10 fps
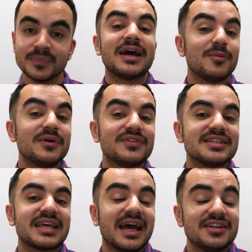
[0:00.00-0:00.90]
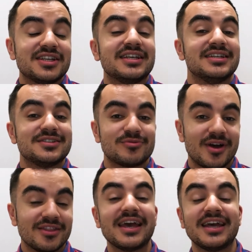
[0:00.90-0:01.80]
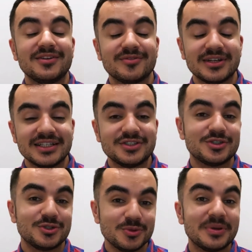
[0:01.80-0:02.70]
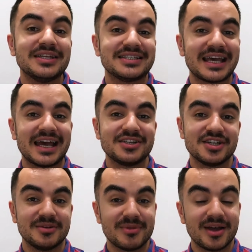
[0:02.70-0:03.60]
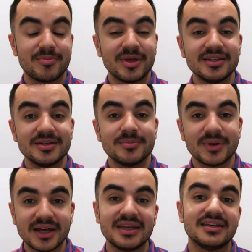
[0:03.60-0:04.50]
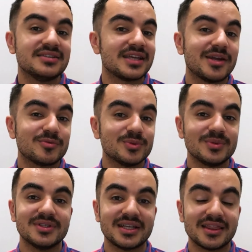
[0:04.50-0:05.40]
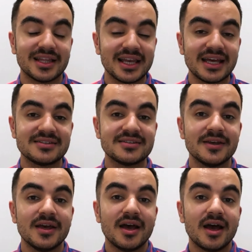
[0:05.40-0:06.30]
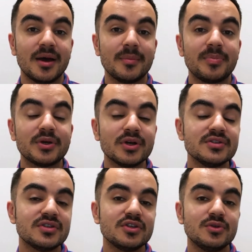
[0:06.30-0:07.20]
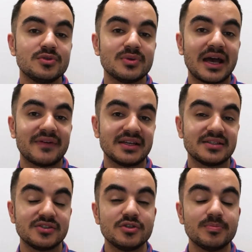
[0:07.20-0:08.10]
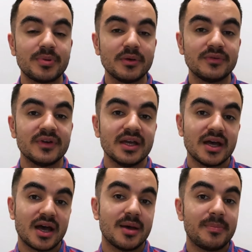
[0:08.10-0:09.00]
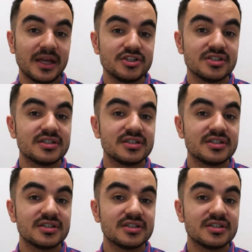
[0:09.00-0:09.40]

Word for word: Now with this catch, and it is rather a really stupid catch in my opinion, but it is a rule nonetheless, um, because you do have access to both uh, pension